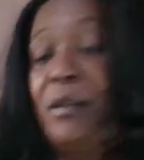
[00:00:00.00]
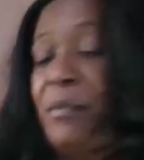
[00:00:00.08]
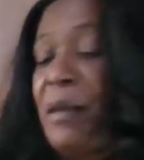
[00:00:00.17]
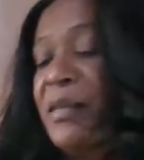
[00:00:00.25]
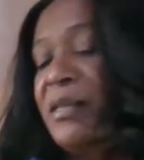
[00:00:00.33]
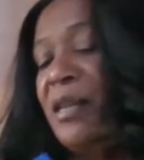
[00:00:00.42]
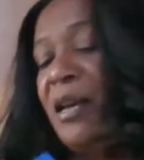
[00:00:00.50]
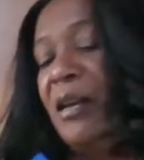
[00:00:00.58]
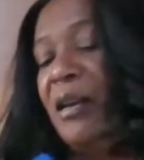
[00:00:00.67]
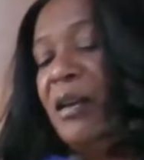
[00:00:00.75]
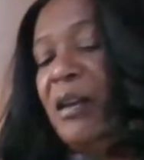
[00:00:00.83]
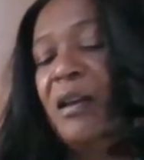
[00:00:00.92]
Let me say,
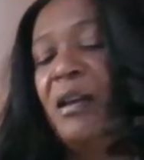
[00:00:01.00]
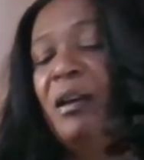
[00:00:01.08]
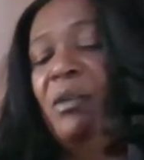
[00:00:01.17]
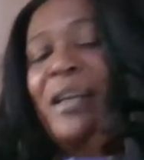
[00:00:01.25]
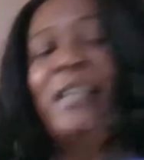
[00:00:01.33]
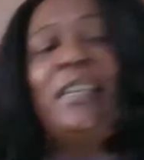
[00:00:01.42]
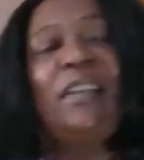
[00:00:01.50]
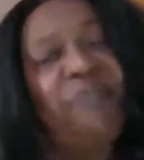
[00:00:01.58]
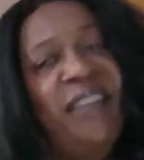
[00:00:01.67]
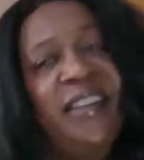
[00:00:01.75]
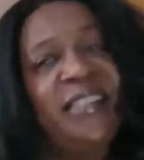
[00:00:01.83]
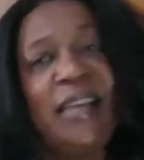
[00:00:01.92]
what the
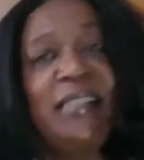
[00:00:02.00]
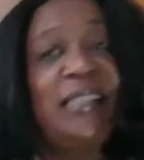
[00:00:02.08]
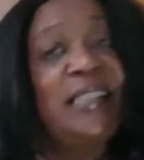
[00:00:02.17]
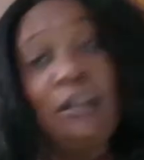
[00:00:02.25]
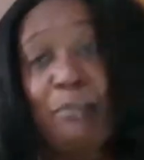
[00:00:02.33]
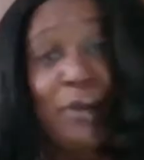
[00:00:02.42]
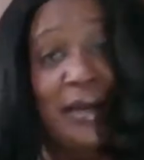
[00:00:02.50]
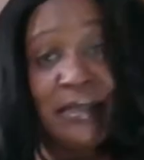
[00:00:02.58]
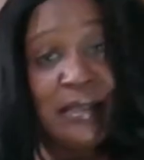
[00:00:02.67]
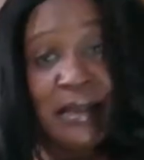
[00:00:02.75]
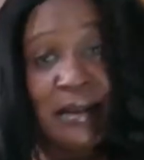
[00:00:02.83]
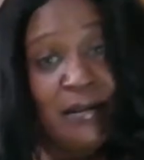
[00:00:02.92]
difference? I still
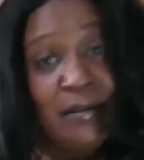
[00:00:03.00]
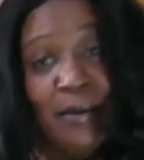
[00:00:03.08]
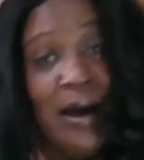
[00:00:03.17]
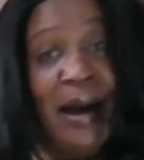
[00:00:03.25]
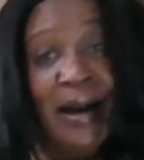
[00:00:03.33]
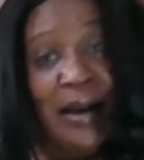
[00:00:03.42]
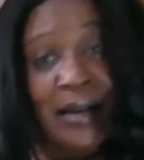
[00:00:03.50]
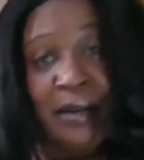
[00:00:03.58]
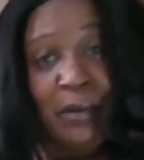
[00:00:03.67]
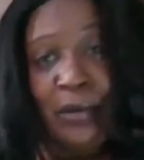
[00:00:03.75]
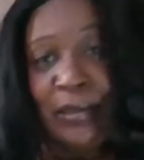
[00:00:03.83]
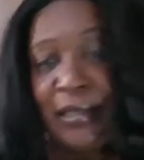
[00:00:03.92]
pasta. What organic
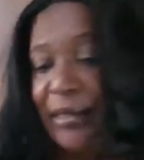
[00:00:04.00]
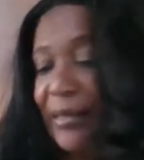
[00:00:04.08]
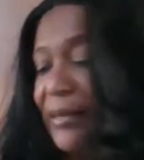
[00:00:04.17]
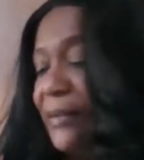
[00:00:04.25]
about it?